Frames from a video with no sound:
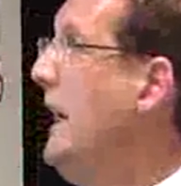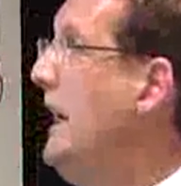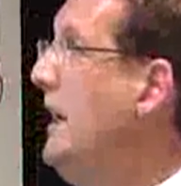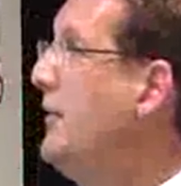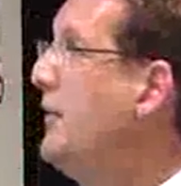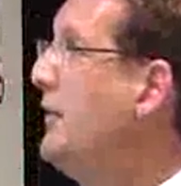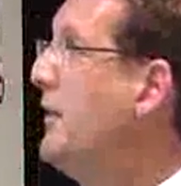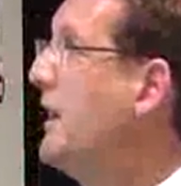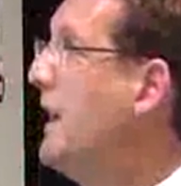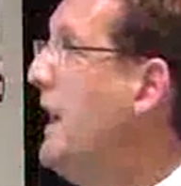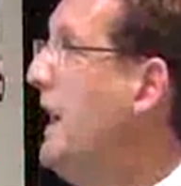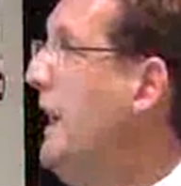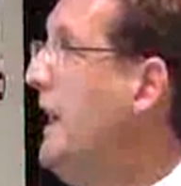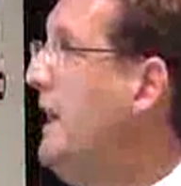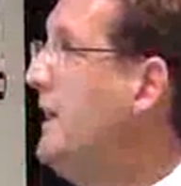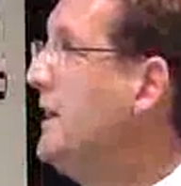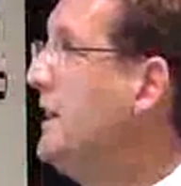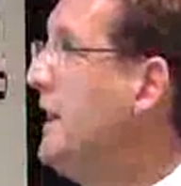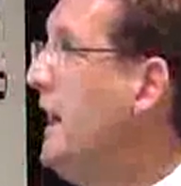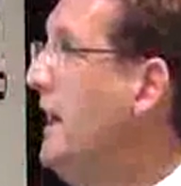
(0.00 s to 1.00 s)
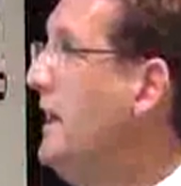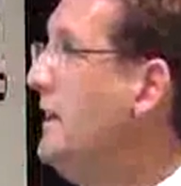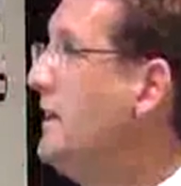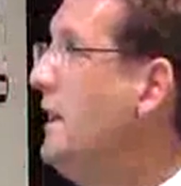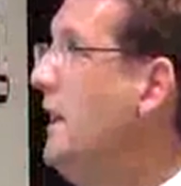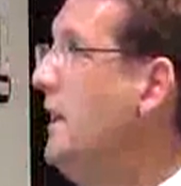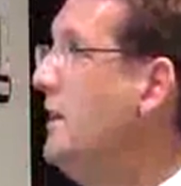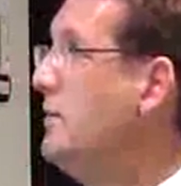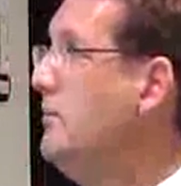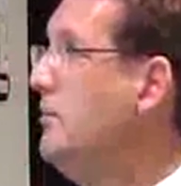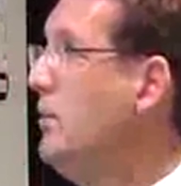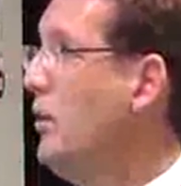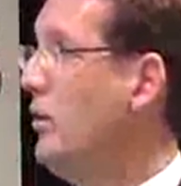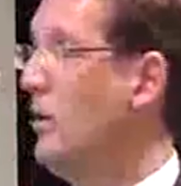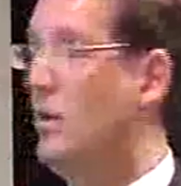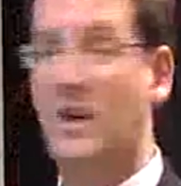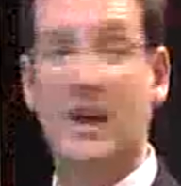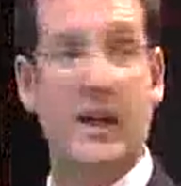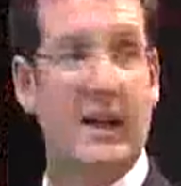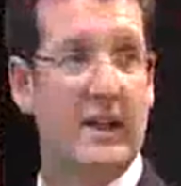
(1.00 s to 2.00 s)
If the candidate is
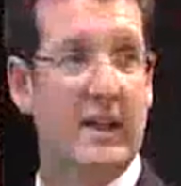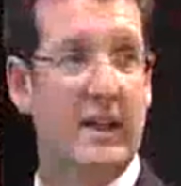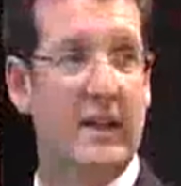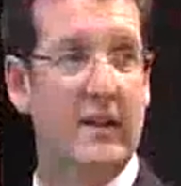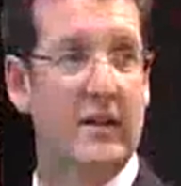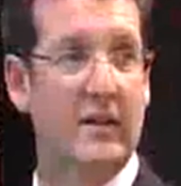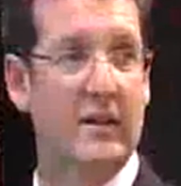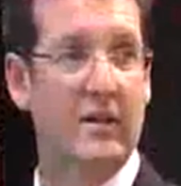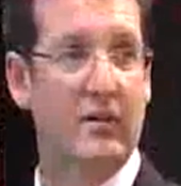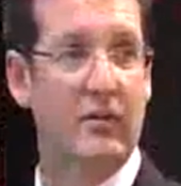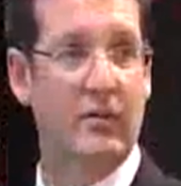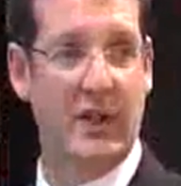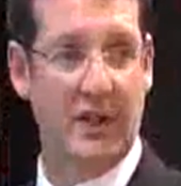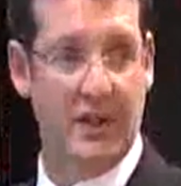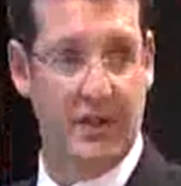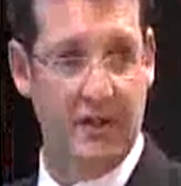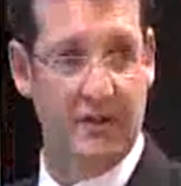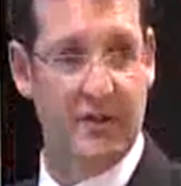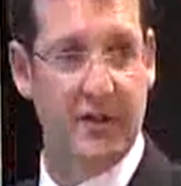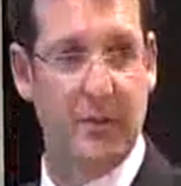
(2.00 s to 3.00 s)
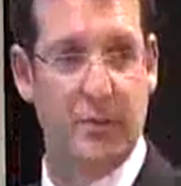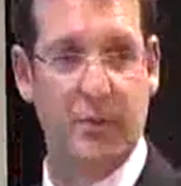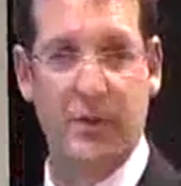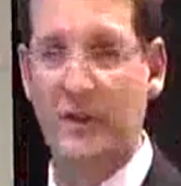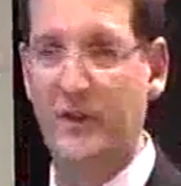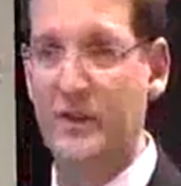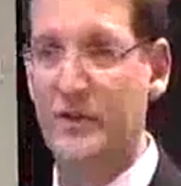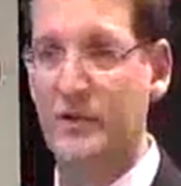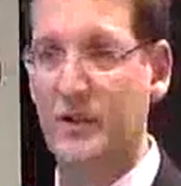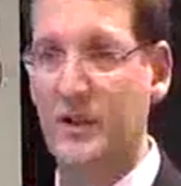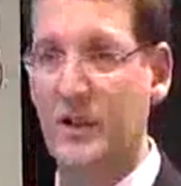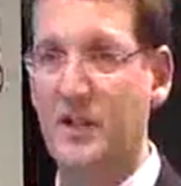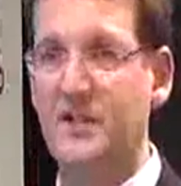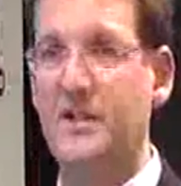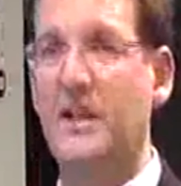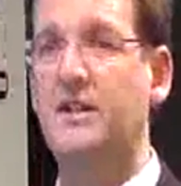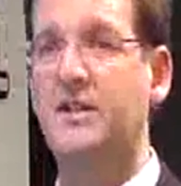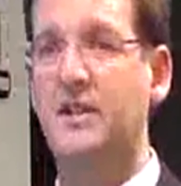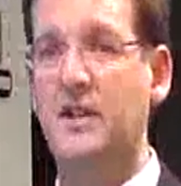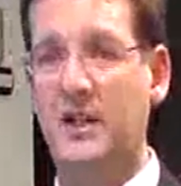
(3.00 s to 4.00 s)
more likely relative to the previous
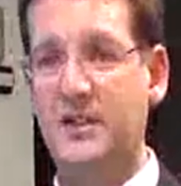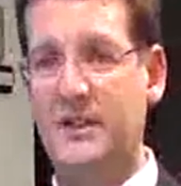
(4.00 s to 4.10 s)
realisation,